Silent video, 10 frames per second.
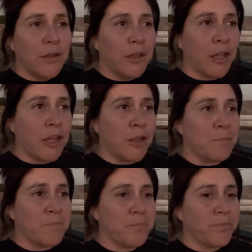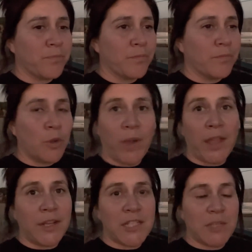um, the way
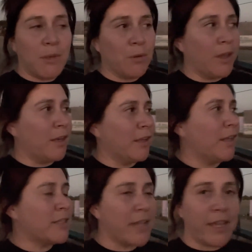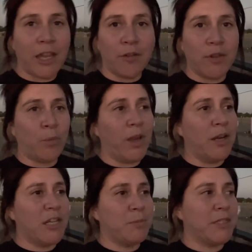it needs to be run and take care of it the way it
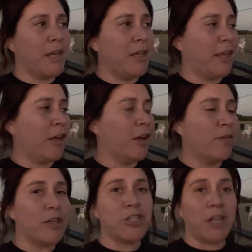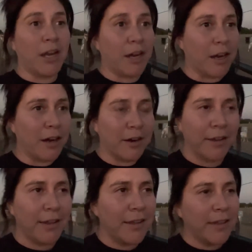needs to be taken care of and share
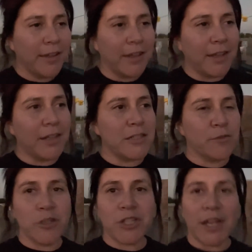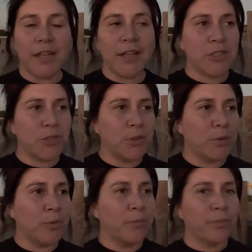is for JD
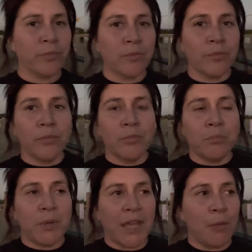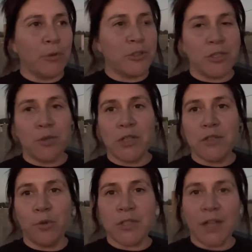to be able to do this
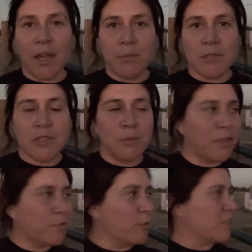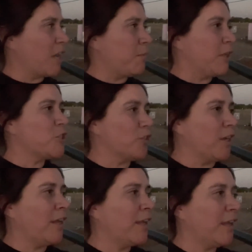full time, to be in full time
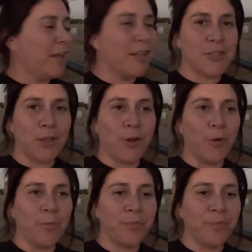ministry. And so